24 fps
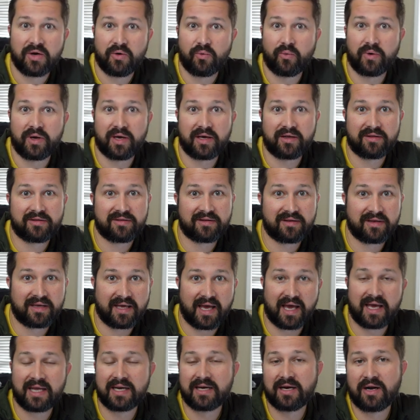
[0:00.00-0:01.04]
with
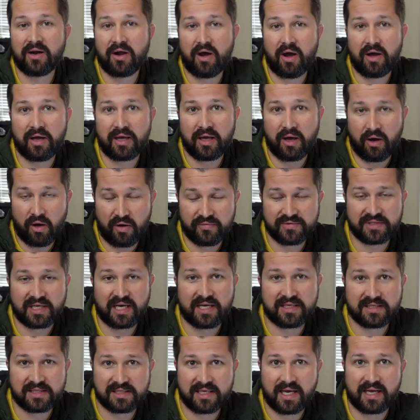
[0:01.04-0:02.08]
gain and
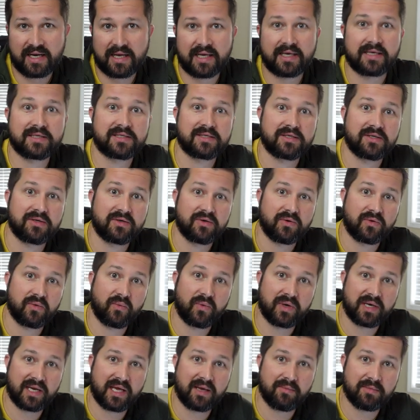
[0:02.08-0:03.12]
offset settings
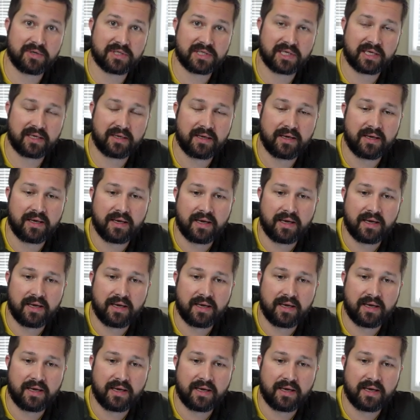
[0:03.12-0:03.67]
when imaging.